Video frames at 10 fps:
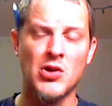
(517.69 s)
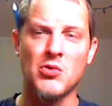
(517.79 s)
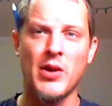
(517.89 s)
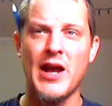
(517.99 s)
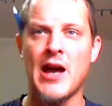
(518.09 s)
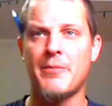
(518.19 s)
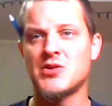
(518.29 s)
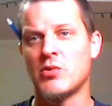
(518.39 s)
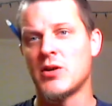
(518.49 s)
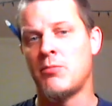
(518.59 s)
look what
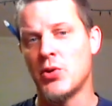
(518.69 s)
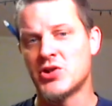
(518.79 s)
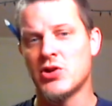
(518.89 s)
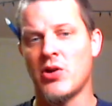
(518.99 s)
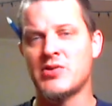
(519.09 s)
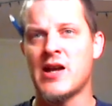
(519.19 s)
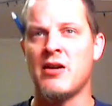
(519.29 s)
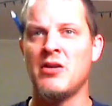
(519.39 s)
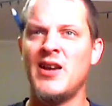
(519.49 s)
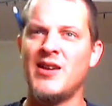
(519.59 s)
happens when a Bush goes
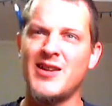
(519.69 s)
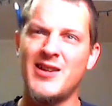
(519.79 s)
out.